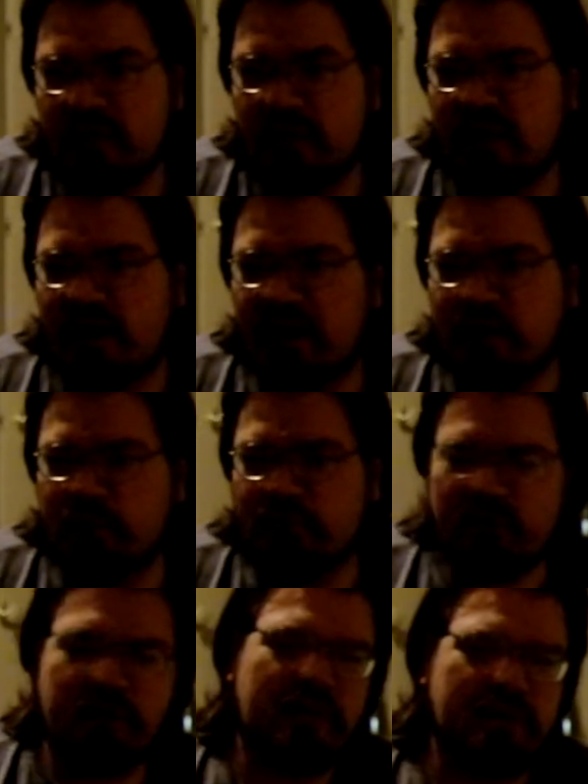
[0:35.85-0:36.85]
was
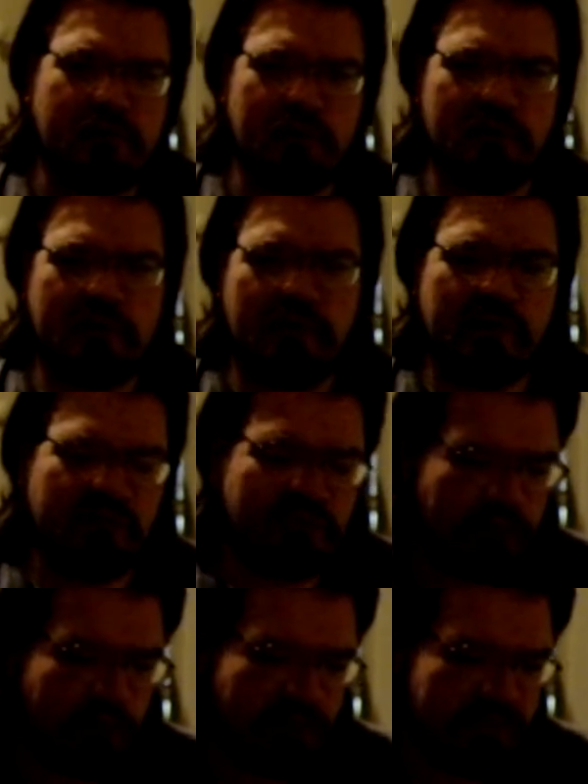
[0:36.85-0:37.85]
only good
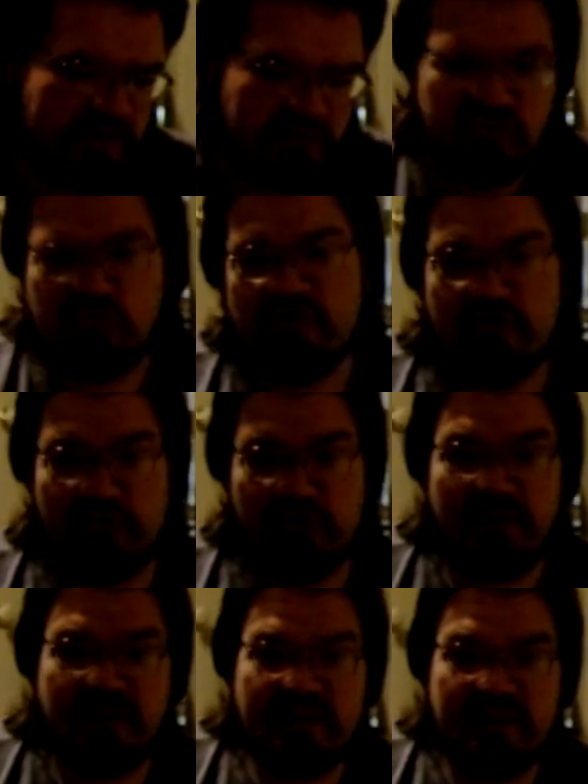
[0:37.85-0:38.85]
for the insurance
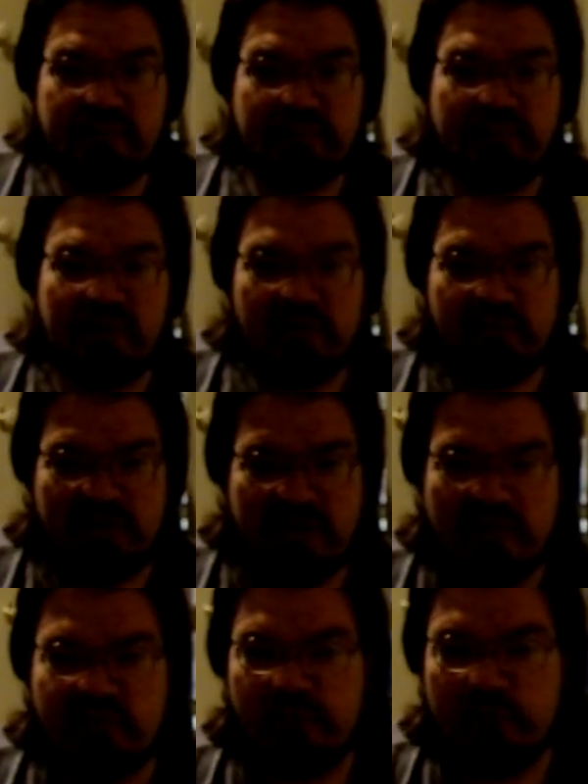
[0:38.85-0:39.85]
money placed against it,